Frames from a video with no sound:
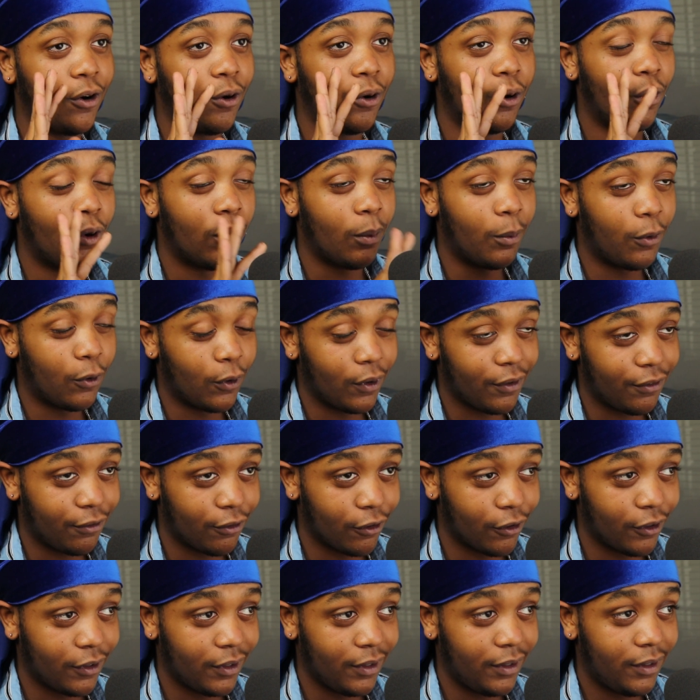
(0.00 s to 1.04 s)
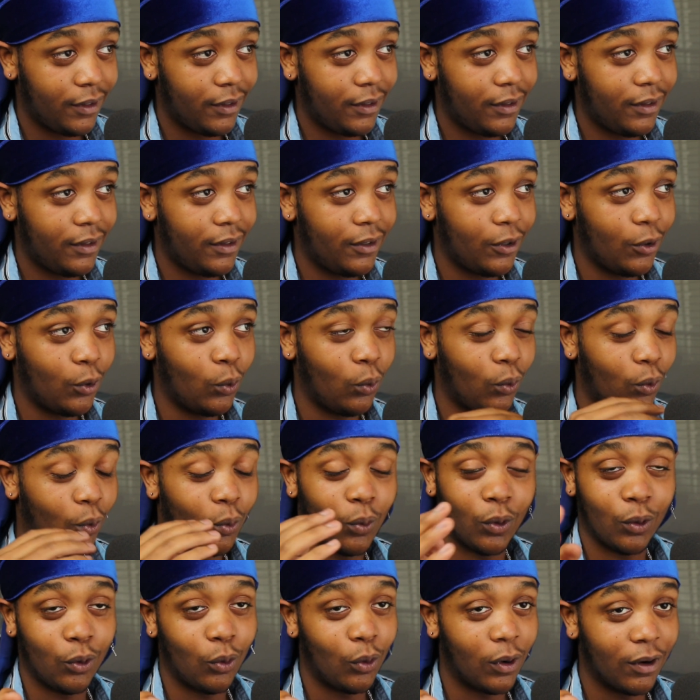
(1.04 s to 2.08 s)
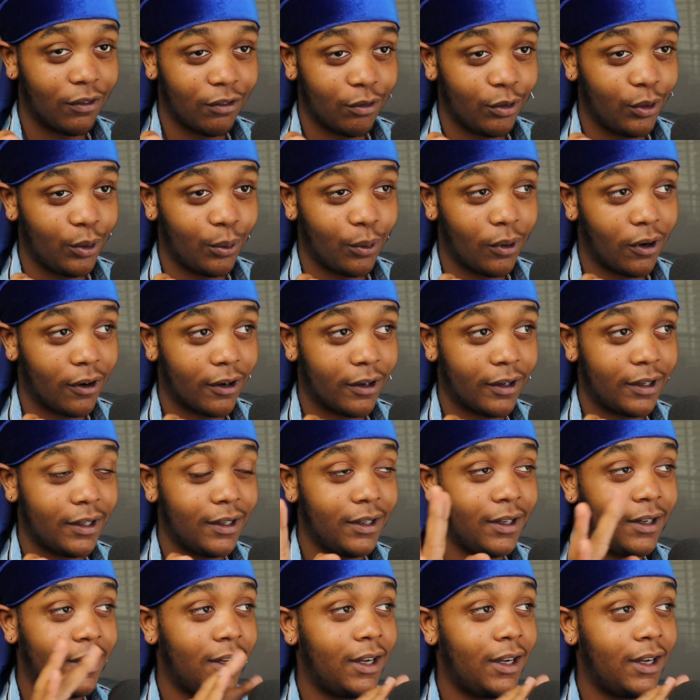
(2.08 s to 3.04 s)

or a boyfriend, whoever you are,